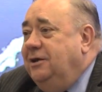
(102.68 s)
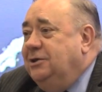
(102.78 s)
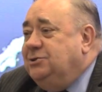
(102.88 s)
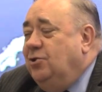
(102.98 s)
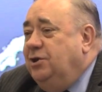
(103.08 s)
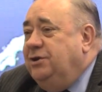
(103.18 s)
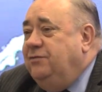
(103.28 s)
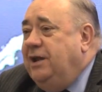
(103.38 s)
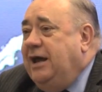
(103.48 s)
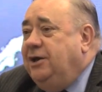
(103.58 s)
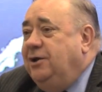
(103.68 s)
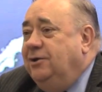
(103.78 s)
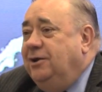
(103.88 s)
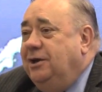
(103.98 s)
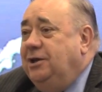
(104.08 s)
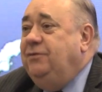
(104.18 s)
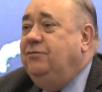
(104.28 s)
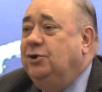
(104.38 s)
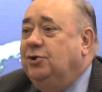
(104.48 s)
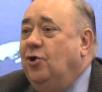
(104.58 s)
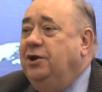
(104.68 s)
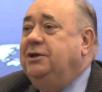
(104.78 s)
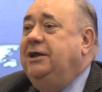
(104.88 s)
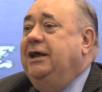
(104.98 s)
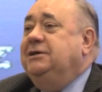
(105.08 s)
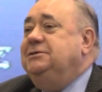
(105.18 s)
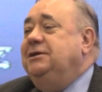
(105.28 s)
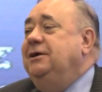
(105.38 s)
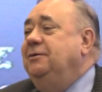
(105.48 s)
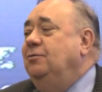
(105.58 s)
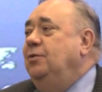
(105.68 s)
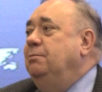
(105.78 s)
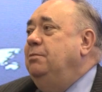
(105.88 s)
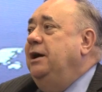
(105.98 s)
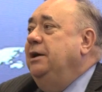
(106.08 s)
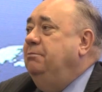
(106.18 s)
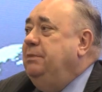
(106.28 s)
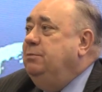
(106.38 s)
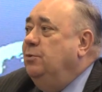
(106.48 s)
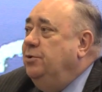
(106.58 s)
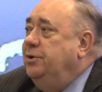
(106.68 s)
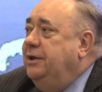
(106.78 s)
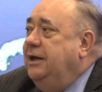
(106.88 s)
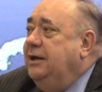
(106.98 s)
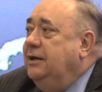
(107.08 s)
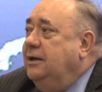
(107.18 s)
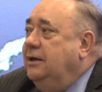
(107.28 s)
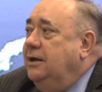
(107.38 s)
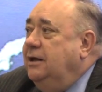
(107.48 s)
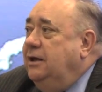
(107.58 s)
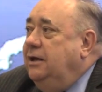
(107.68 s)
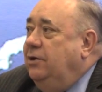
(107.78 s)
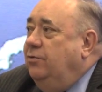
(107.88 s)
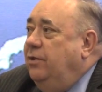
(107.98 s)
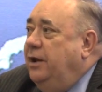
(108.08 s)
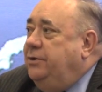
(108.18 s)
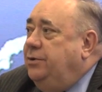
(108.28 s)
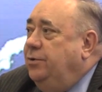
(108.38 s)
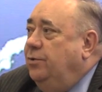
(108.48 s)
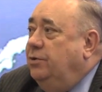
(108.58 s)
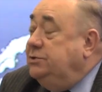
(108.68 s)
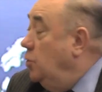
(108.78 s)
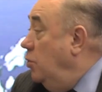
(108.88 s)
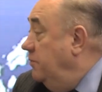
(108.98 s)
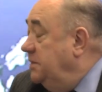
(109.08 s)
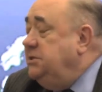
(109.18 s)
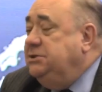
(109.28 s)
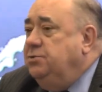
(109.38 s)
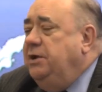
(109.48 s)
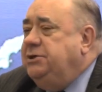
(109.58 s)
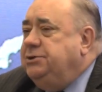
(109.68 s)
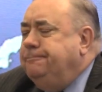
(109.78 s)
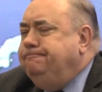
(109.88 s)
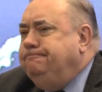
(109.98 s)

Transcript: Scottish vernacular, an even contest whereby people could to resolve a situation.